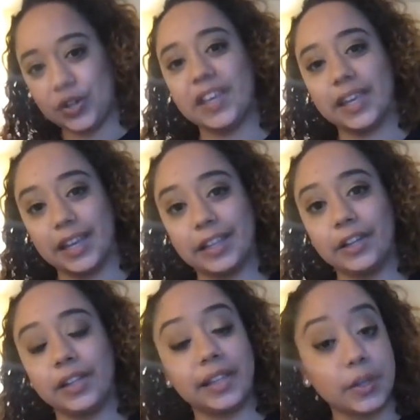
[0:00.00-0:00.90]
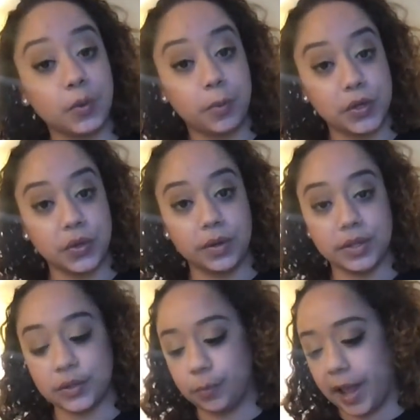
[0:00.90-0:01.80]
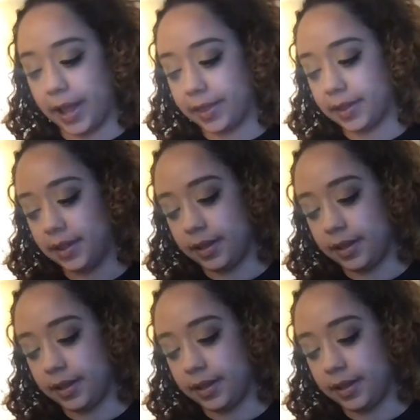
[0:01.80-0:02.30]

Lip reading: thinking clearly, that's what puts you on this new path.